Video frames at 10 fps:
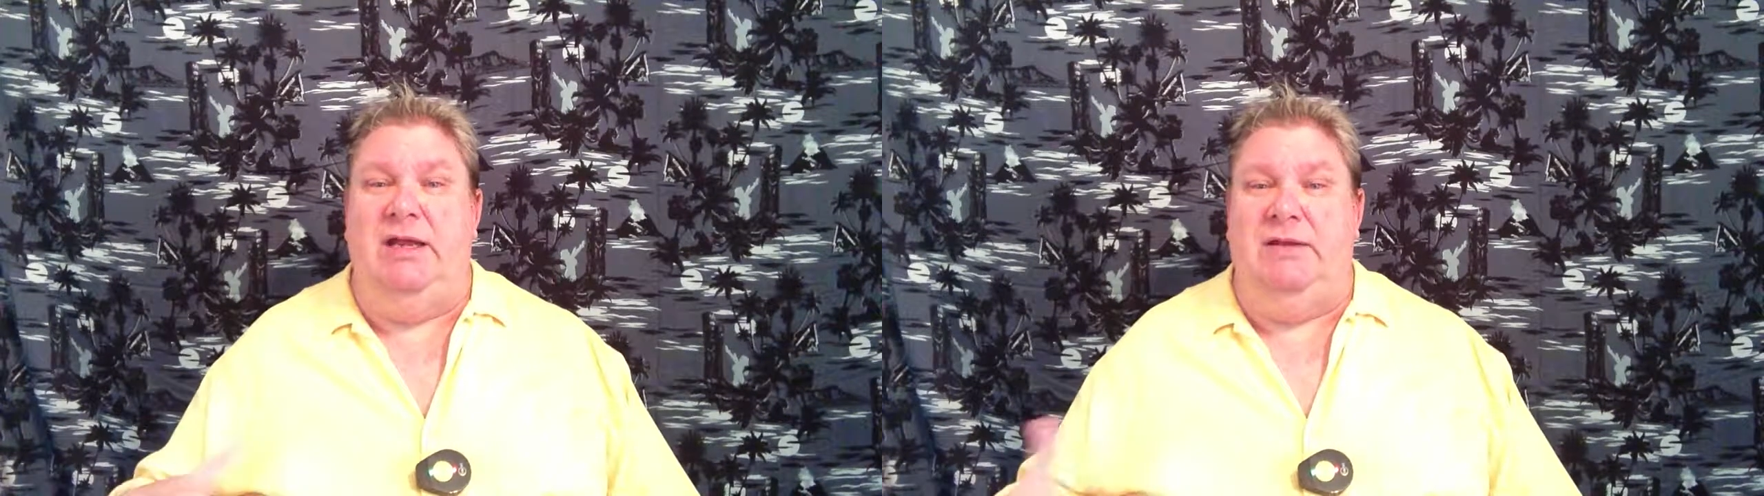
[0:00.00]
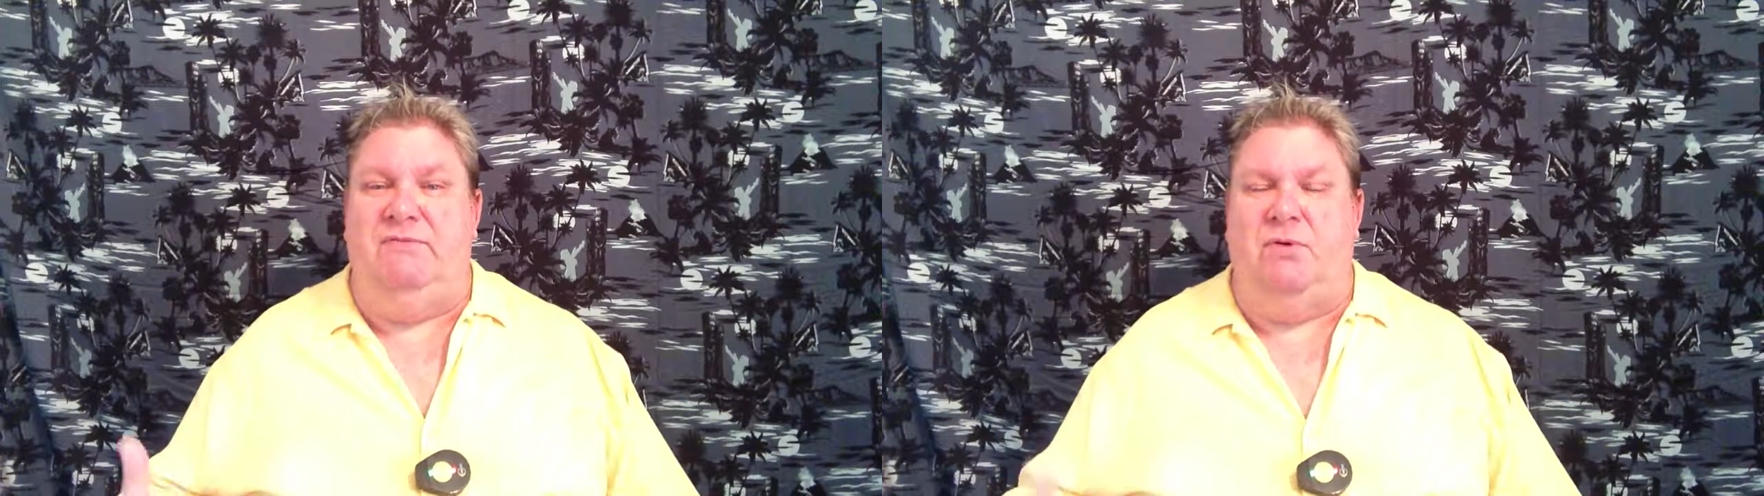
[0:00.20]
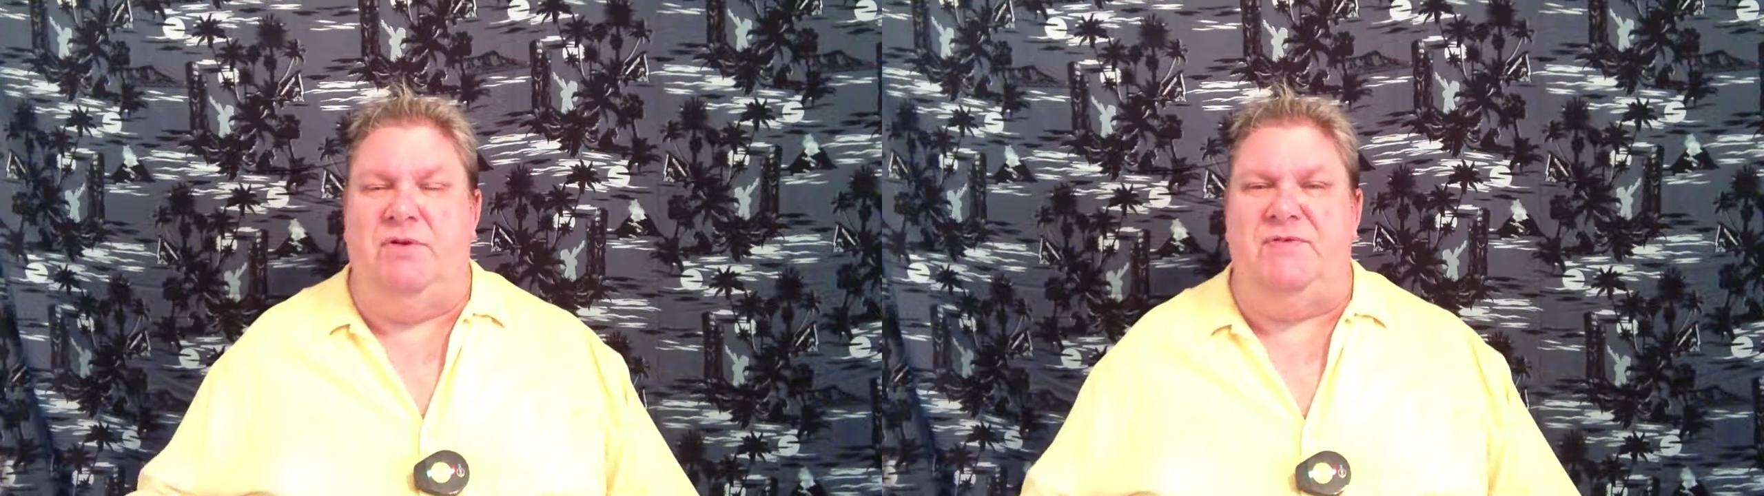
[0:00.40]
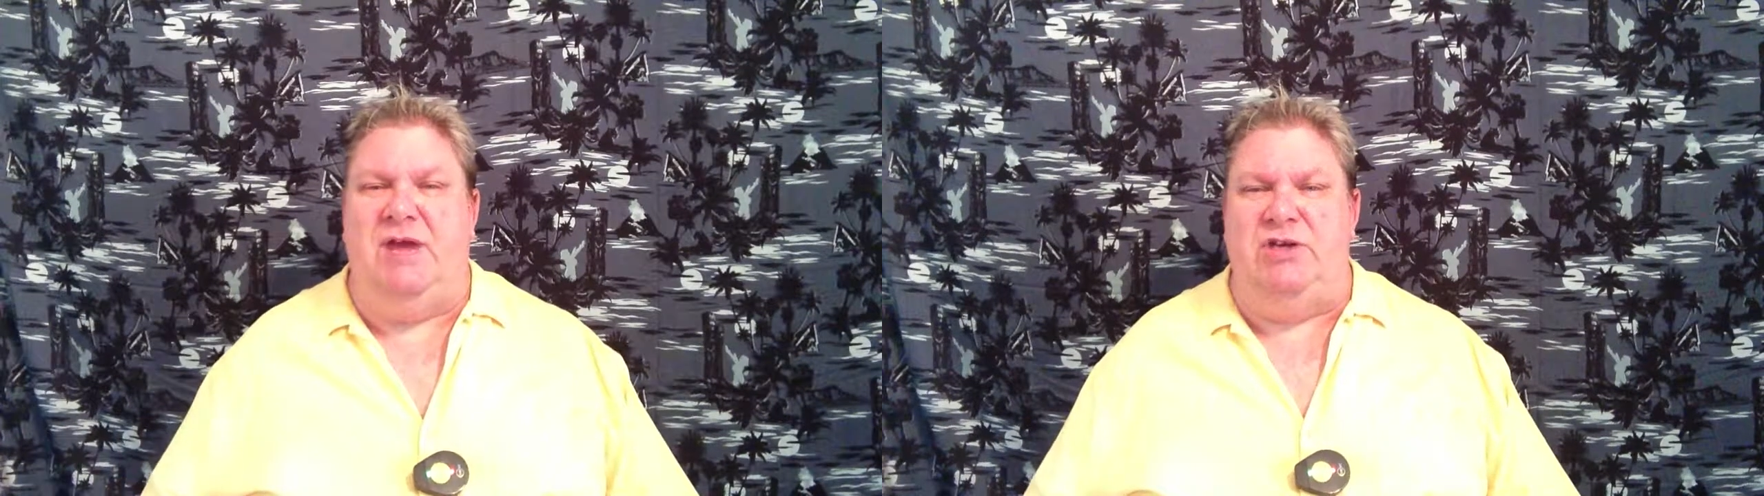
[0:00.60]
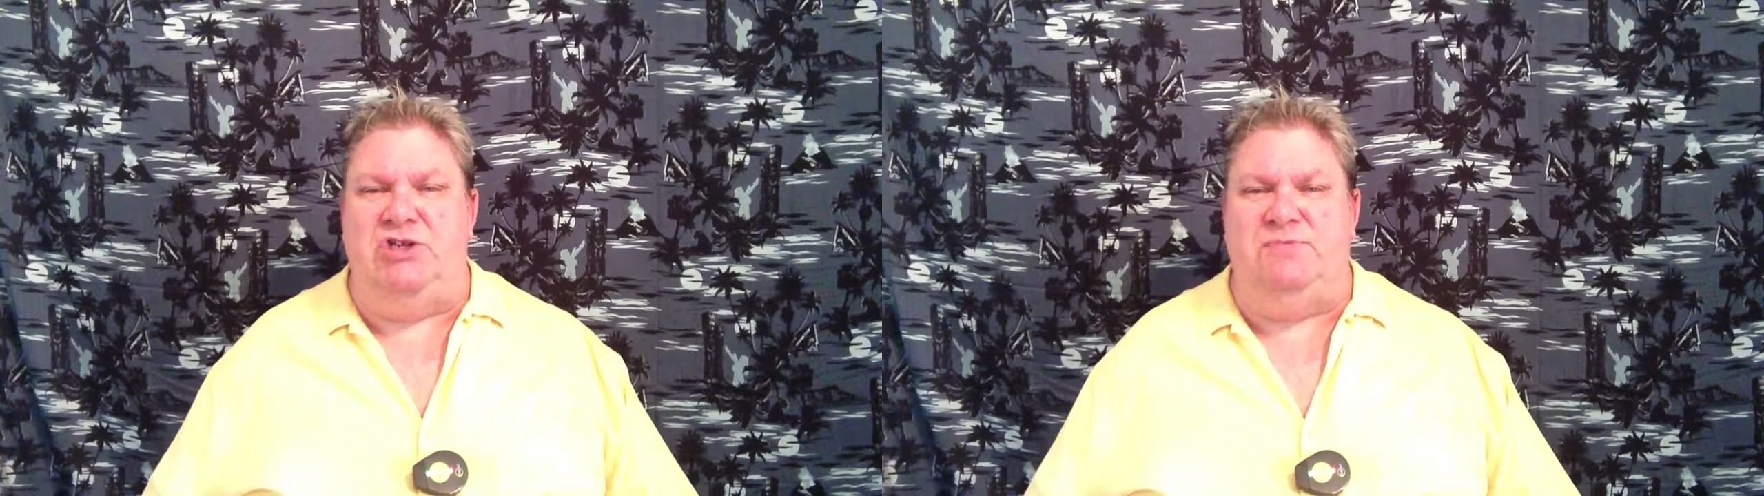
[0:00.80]
the fourth
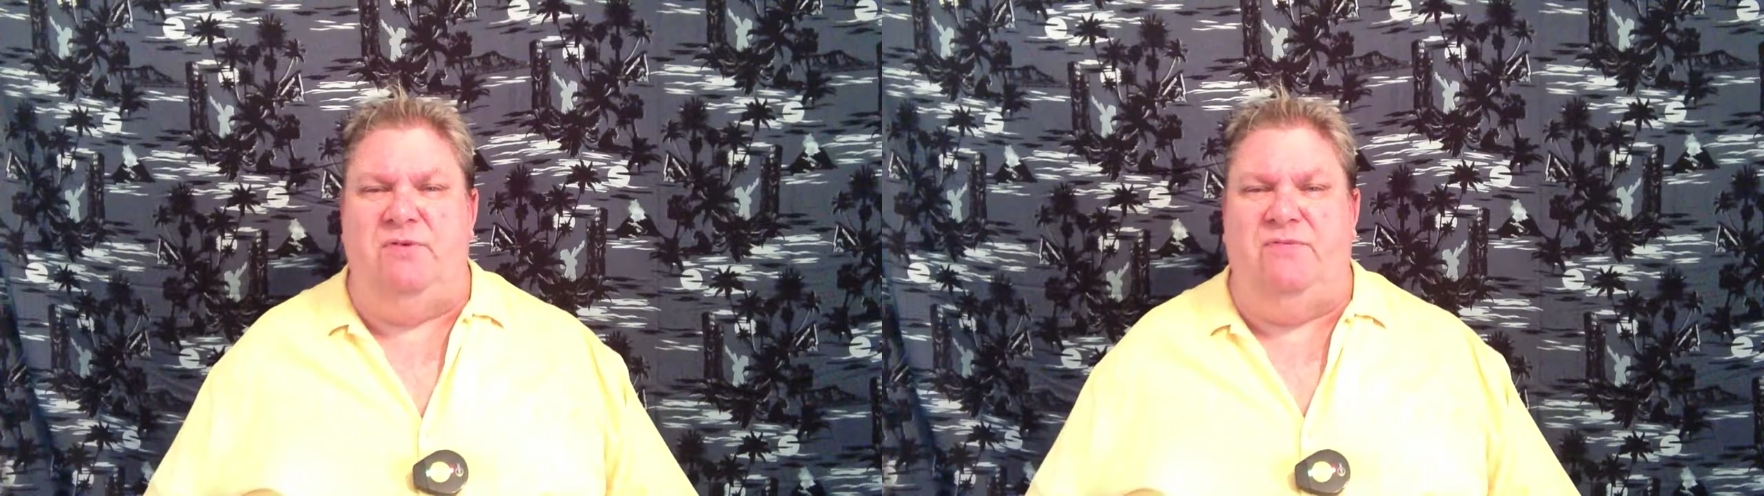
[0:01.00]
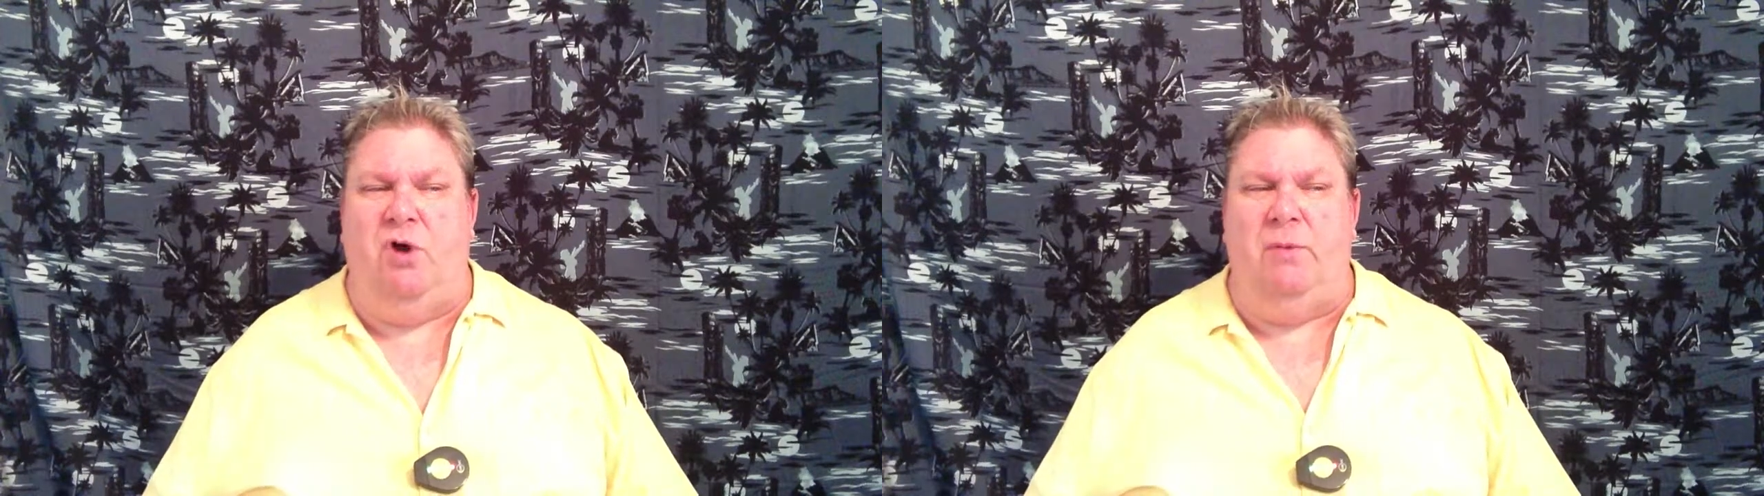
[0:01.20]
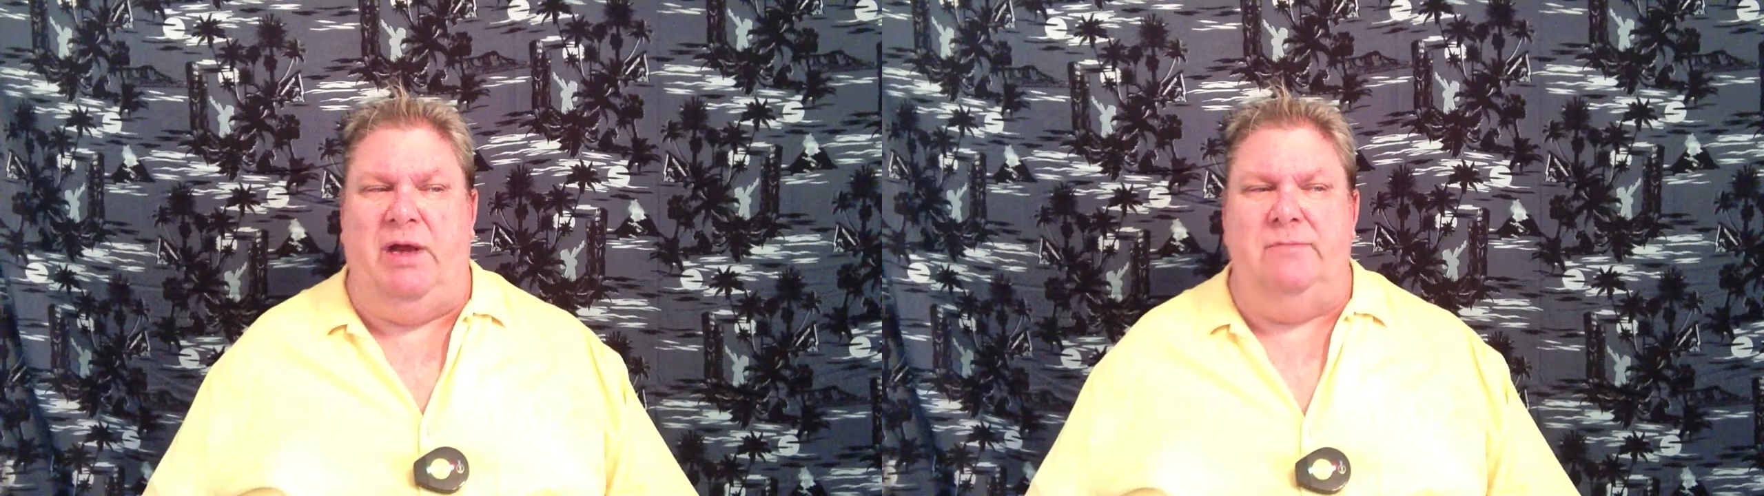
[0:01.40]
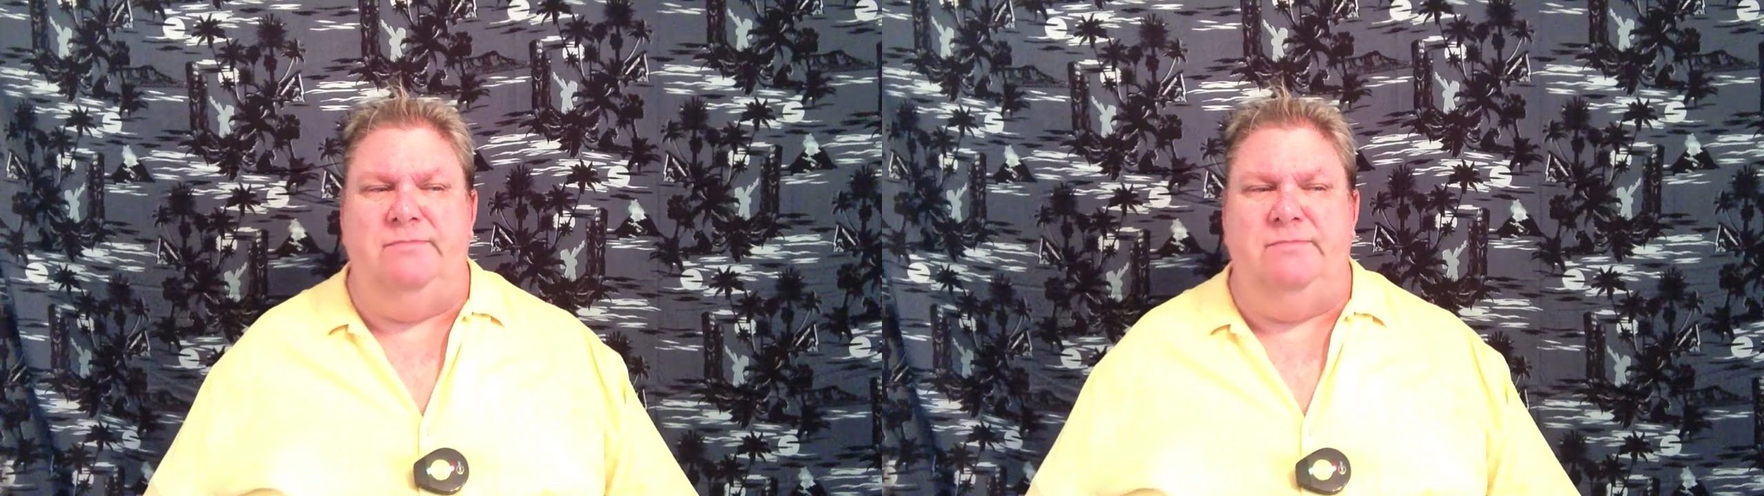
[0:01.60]
stage is performing.